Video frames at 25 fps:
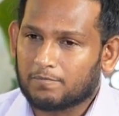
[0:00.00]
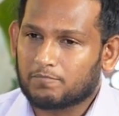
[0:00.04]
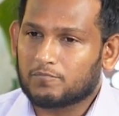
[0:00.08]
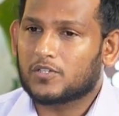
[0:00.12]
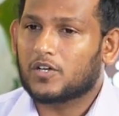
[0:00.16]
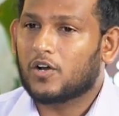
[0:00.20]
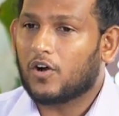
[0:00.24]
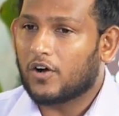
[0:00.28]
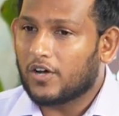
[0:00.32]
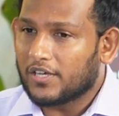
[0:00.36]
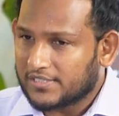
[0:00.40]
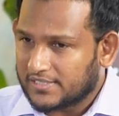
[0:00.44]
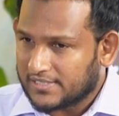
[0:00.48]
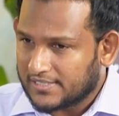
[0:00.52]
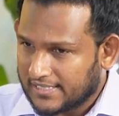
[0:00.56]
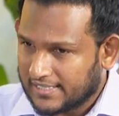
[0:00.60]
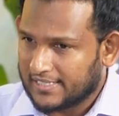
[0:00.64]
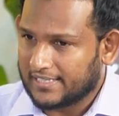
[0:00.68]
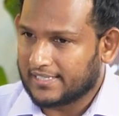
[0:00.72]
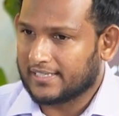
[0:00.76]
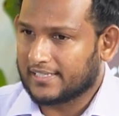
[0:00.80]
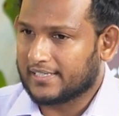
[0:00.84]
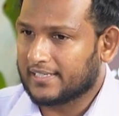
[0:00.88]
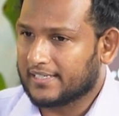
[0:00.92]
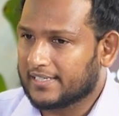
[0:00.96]
call
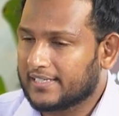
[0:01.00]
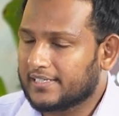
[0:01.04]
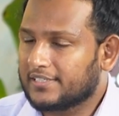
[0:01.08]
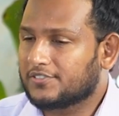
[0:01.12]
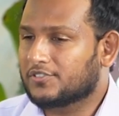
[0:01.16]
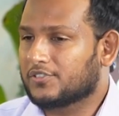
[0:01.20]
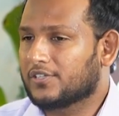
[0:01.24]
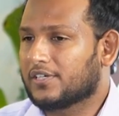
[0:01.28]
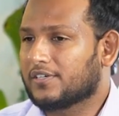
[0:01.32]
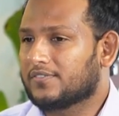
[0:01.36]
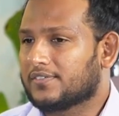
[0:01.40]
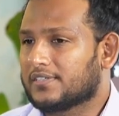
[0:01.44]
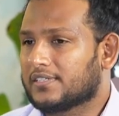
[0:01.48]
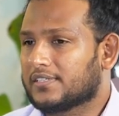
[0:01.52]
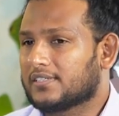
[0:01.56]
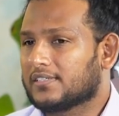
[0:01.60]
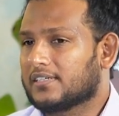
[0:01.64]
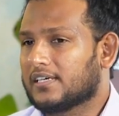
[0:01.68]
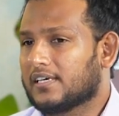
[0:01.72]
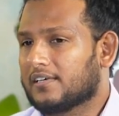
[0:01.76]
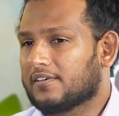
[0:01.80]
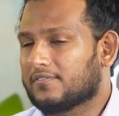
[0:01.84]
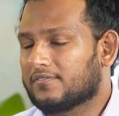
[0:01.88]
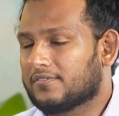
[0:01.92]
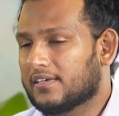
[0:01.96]
center, right? So
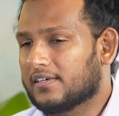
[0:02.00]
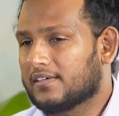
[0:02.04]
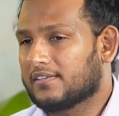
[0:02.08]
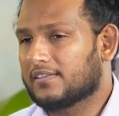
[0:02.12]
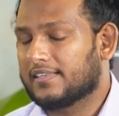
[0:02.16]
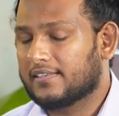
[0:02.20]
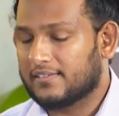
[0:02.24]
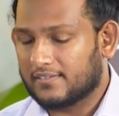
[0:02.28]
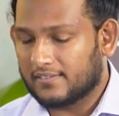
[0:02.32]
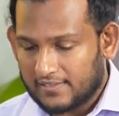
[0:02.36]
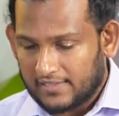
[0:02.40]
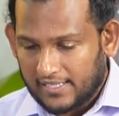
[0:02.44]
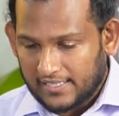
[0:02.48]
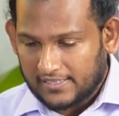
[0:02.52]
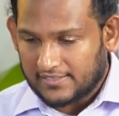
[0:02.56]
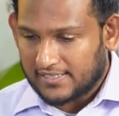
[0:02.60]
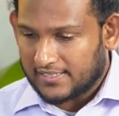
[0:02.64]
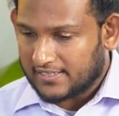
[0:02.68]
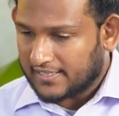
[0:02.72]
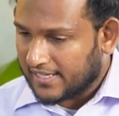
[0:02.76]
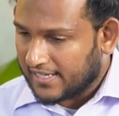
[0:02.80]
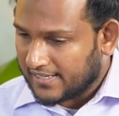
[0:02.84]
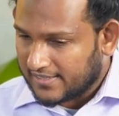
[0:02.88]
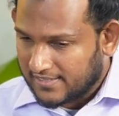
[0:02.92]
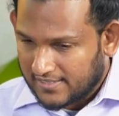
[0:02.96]
if let's say
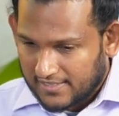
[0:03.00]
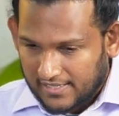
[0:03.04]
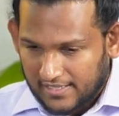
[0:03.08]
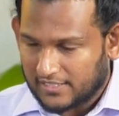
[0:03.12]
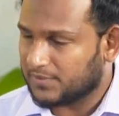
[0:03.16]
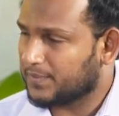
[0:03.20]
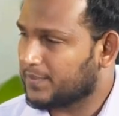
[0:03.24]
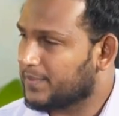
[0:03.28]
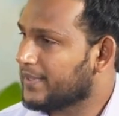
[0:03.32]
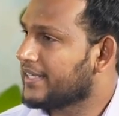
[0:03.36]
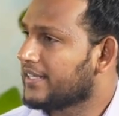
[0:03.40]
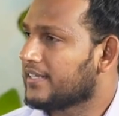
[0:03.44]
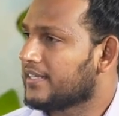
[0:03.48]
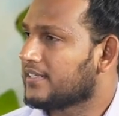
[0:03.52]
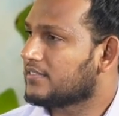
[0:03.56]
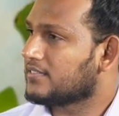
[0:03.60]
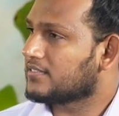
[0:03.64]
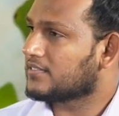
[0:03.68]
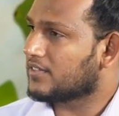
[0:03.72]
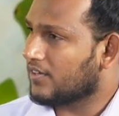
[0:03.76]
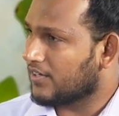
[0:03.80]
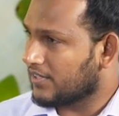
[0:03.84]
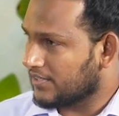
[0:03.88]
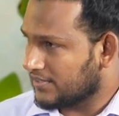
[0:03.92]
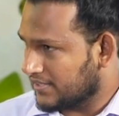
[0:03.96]
there's an
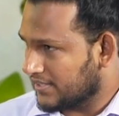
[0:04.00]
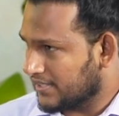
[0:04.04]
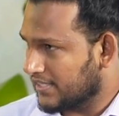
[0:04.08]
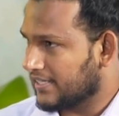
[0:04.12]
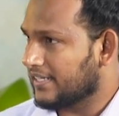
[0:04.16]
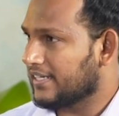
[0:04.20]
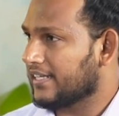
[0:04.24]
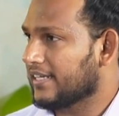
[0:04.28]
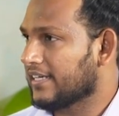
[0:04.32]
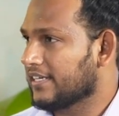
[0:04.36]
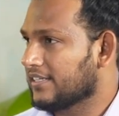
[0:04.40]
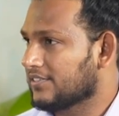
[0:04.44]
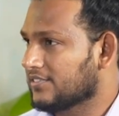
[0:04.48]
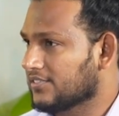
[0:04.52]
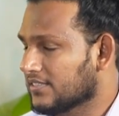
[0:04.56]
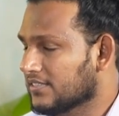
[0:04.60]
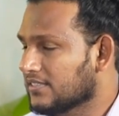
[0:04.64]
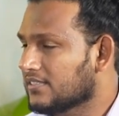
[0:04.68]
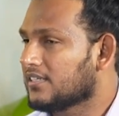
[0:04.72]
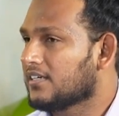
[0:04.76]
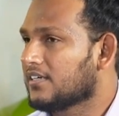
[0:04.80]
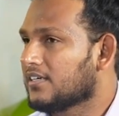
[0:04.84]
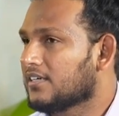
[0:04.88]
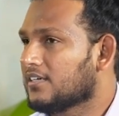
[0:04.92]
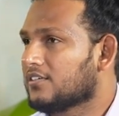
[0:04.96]
experienced call center
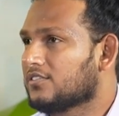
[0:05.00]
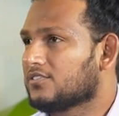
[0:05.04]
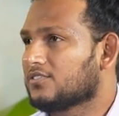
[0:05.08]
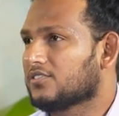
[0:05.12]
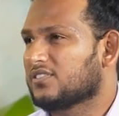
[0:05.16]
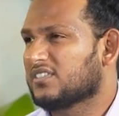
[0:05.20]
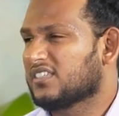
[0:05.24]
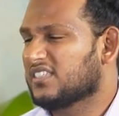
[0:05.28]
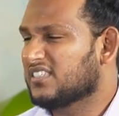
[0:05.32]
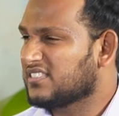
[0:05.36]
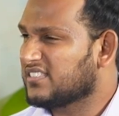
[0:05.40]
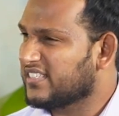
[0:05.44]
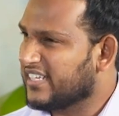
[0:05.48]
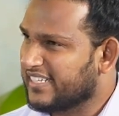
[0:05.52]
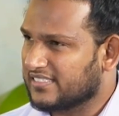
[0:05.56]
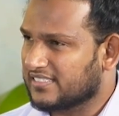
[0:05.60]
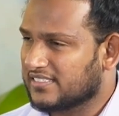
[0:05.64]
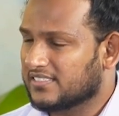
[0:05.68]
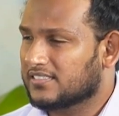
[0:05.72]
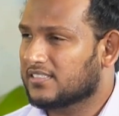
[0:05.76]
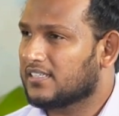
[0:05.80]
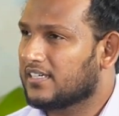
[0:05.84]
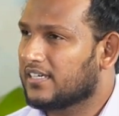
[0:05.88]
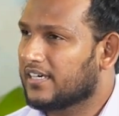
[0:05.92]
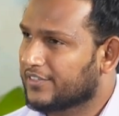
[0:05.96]
agent, so these
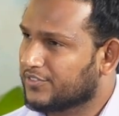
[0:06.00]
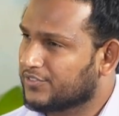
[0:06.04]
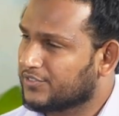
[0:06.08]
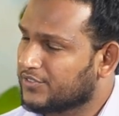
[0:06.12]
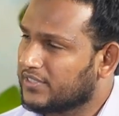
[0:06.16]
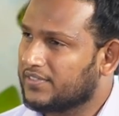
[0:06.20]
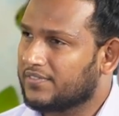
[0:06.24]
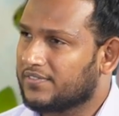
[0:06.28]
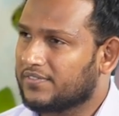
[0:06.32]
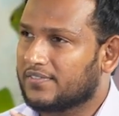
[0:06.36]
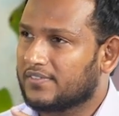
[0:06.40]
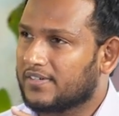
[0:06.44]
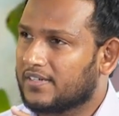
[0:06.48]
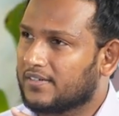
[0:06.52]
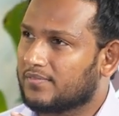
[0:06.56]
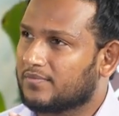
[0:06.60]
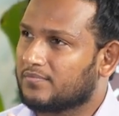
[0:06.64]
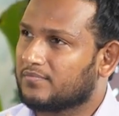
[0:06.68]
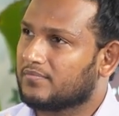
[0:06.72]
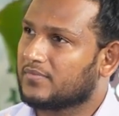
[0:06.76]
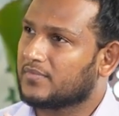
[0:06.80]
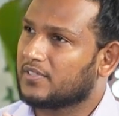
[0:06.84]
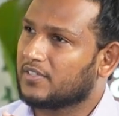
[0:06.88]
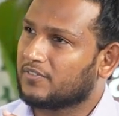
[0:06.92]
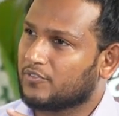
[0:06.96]
agents are actually,
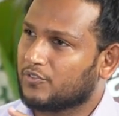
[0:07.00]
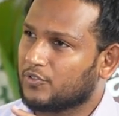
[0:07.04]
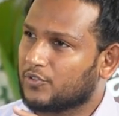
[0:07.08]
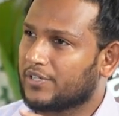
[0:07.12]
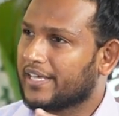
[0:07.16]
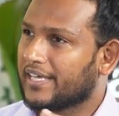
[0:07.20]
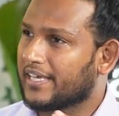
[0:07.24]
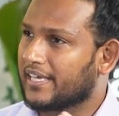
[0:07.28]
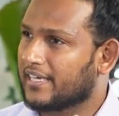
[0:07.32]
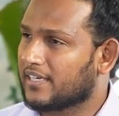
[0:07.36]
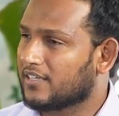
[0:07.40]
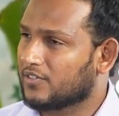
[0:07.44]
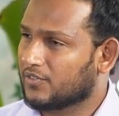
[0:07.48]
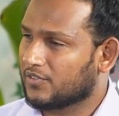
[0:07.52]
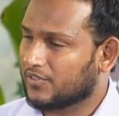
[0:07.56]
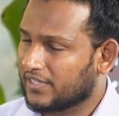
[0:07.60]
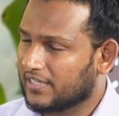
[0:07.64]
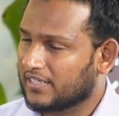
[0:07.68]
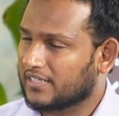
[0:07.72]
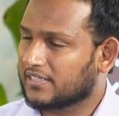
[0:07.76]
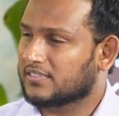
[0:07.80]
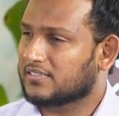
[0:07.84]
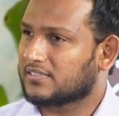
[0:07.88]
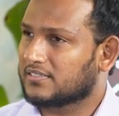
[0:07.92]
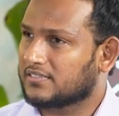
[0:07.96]
if you take
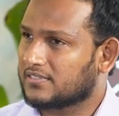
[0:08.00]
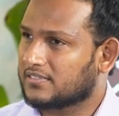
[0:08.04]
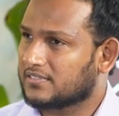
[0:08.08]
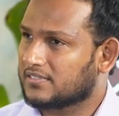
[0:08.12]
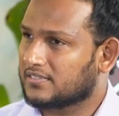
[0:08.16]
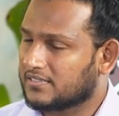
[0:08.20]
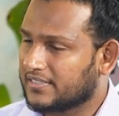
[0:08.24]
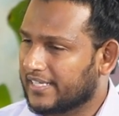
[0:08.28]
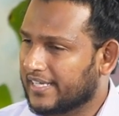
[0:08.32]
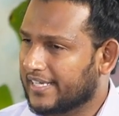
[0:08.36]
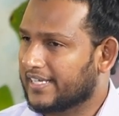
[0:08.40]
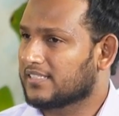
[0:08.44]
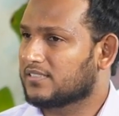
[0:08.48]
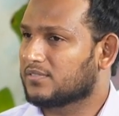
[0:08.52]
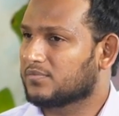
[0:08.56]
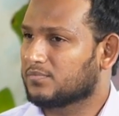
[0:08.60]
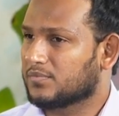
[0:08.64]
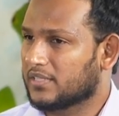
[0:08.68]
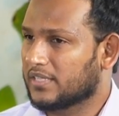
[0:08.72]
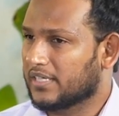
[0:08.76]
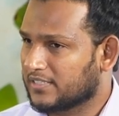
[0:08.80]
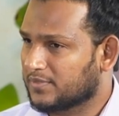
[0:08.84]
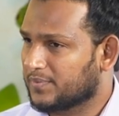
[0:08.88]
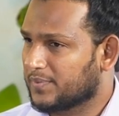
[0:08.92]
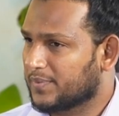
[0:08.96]
United States,
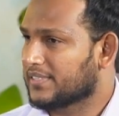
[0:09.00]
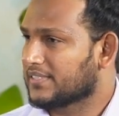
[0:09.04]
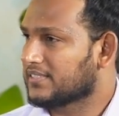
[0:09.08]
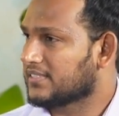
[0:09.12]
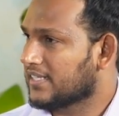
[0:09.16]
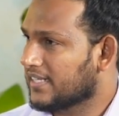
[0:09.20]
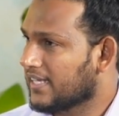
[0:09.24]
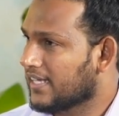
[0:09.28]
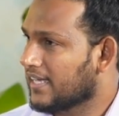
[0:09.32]
the experience that I